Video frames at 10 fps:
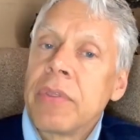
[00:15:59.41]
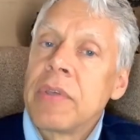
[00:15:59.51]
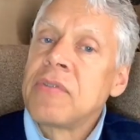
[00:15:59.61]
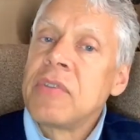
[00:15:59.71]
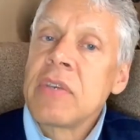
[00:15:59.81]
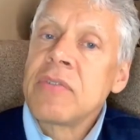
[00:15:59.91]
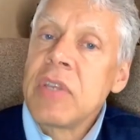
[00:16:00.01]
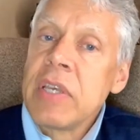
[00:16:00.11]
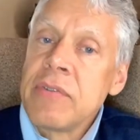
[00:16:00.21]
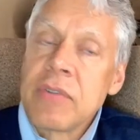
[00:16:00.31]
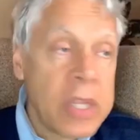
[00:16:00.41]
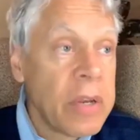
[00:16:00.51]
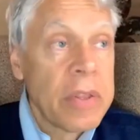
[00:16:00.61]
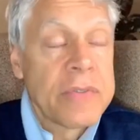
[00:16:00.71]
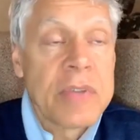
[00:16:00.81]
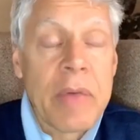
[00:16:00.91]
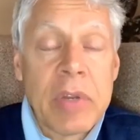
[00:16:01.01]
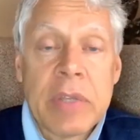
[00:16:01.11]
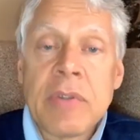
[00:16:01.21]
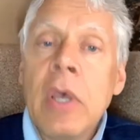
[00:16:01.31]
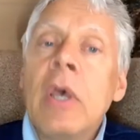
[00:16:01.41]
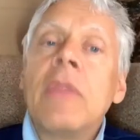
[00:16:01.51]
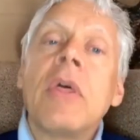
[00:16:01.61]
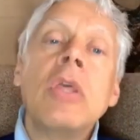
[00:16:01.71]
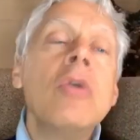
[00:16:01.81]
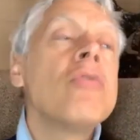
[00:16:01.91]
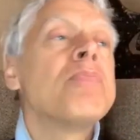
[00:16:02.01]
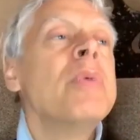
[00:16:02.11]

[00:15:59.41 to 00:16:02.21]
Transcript: the sixties and into the seventies, mm-hmm. the youth